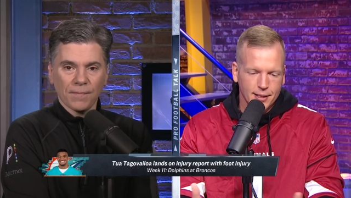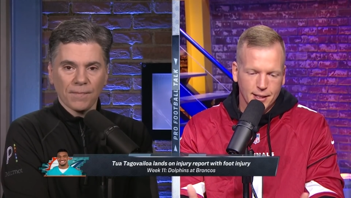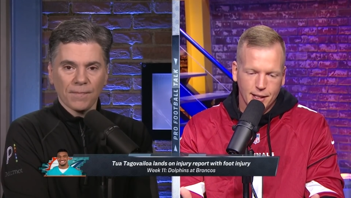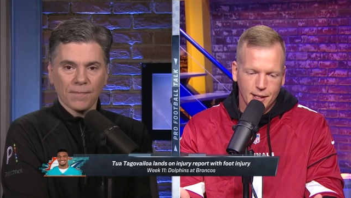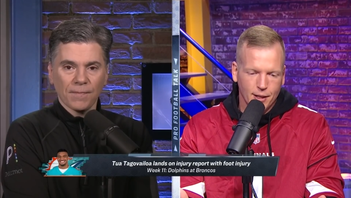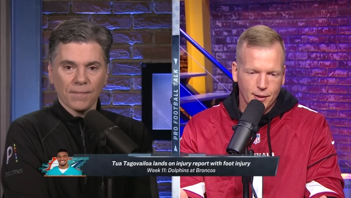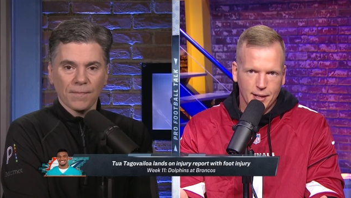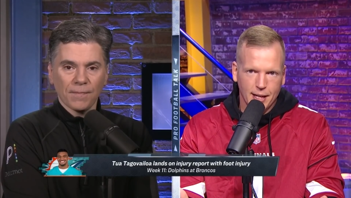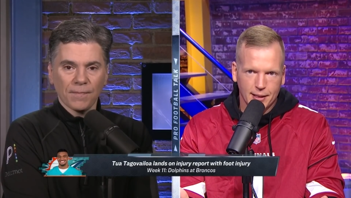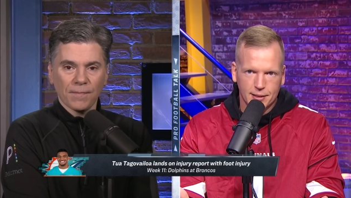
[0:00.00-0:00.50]
Speaker 1: you
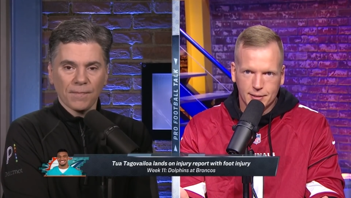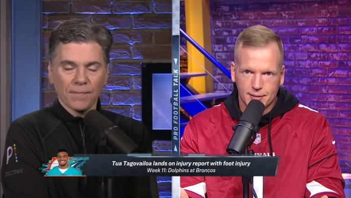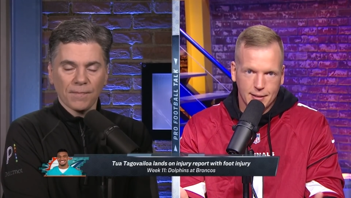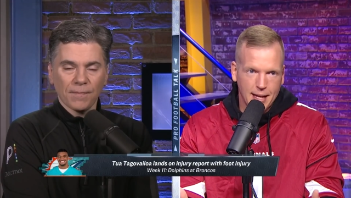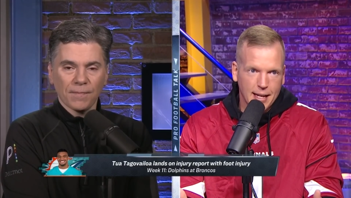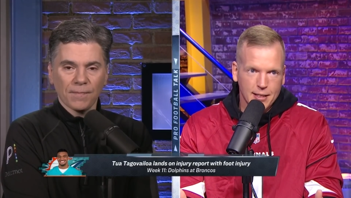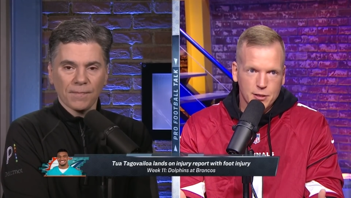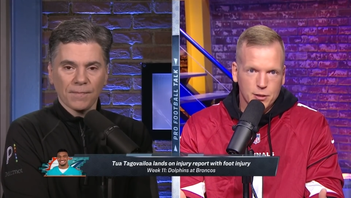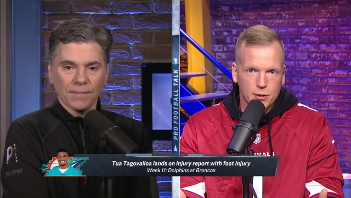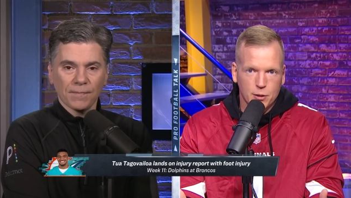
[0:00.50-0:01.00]
know that's
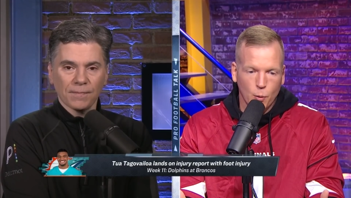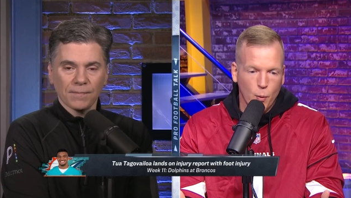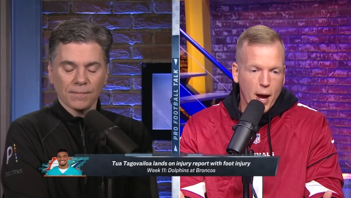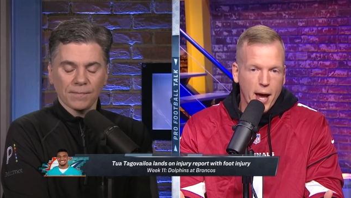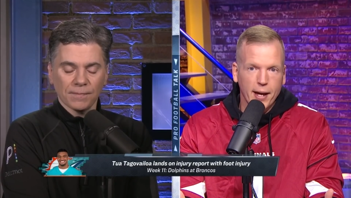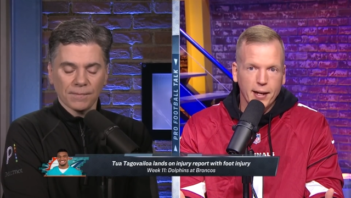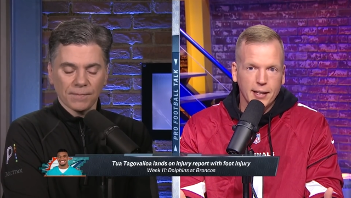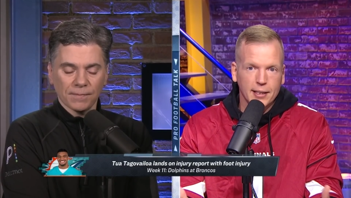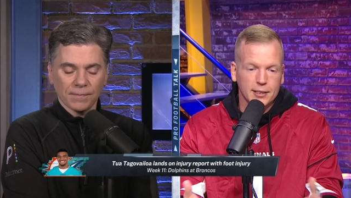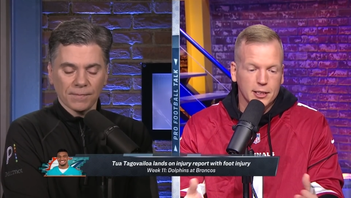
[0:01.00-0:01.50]
that's the
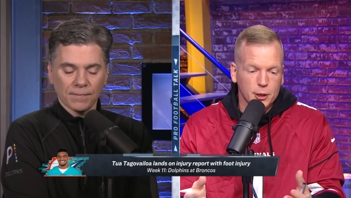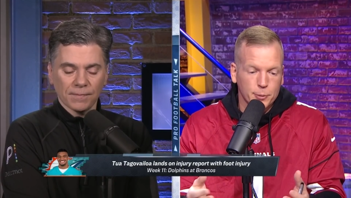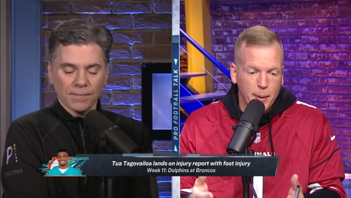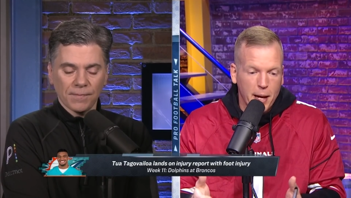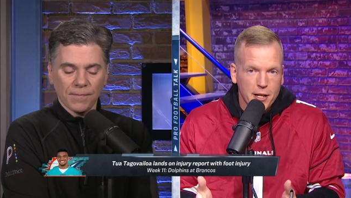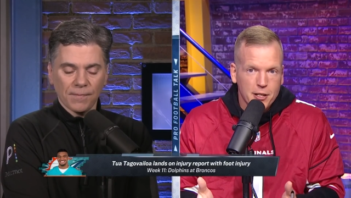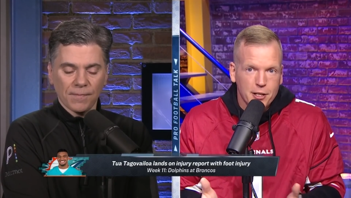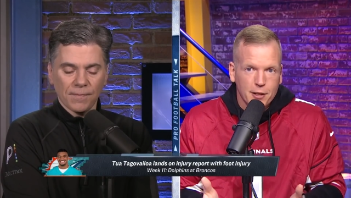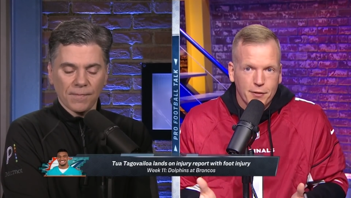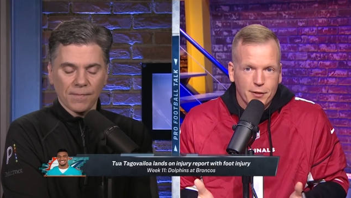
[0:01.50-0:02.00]
way it is,
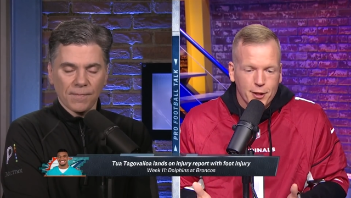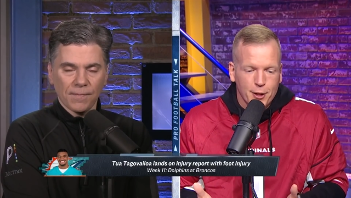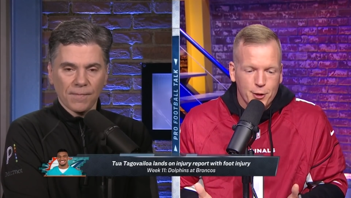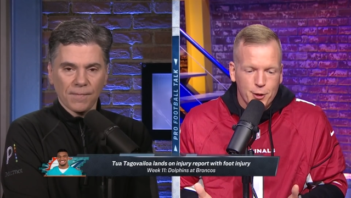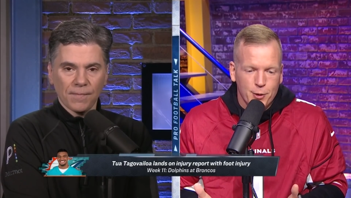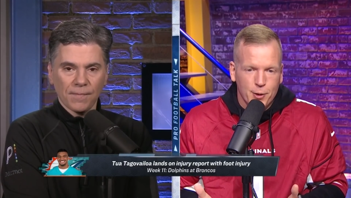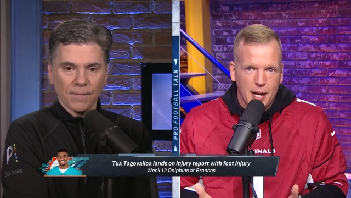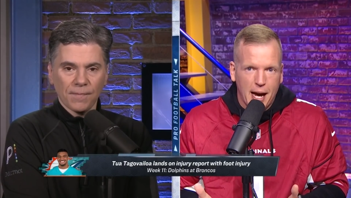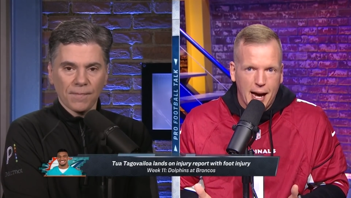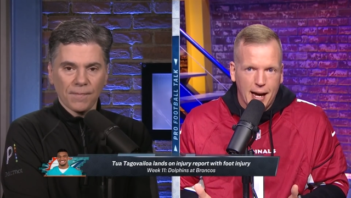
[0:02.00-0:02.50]
especially for the
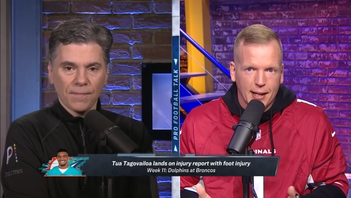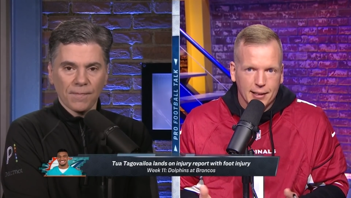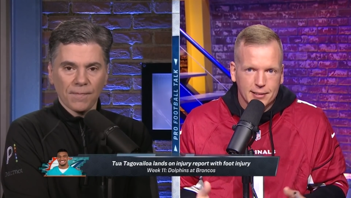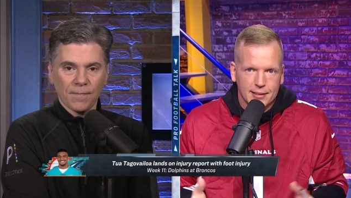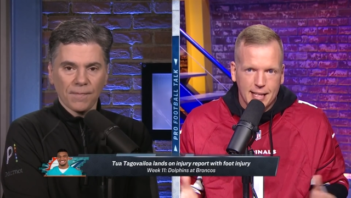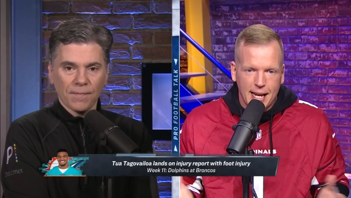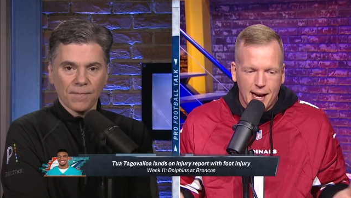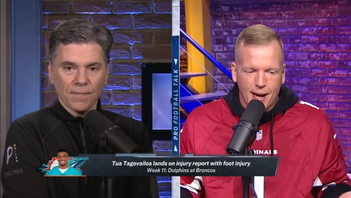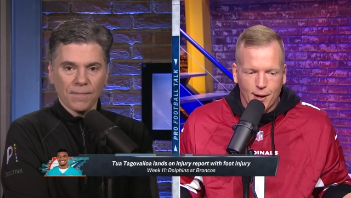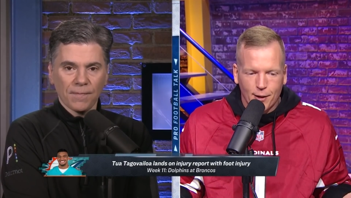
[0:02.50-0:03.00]
new
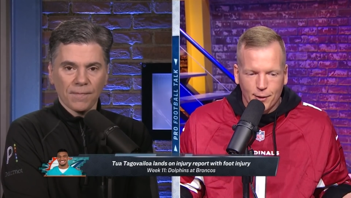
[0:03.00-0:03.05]
guys. Now,